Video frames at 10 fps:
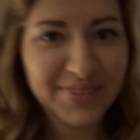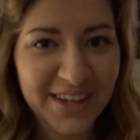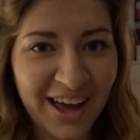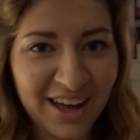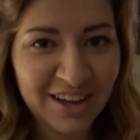
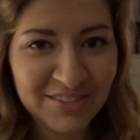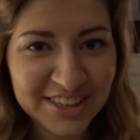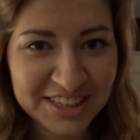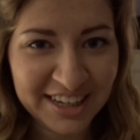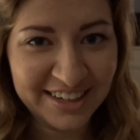but yeah, I'm
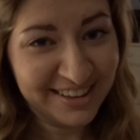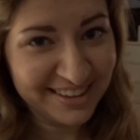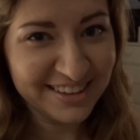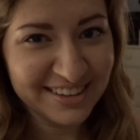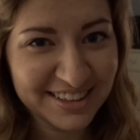excited.
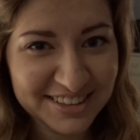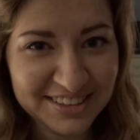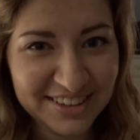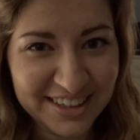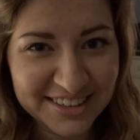Let's
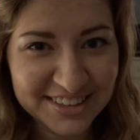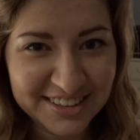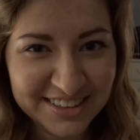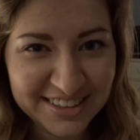do this.